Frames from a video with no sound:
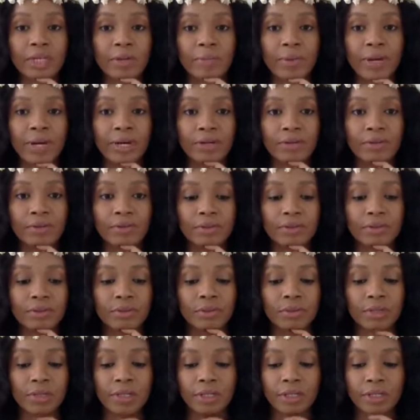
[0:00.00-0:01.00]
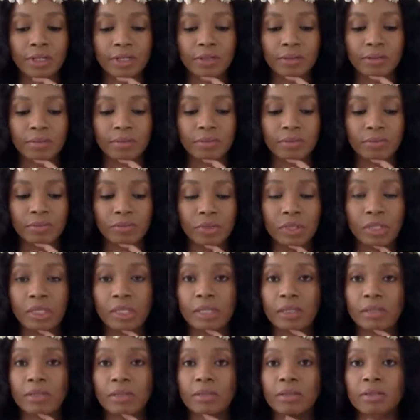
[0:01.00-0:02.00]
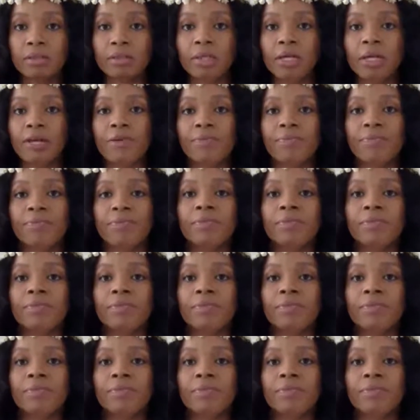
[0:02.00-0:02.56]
about release. Yeah.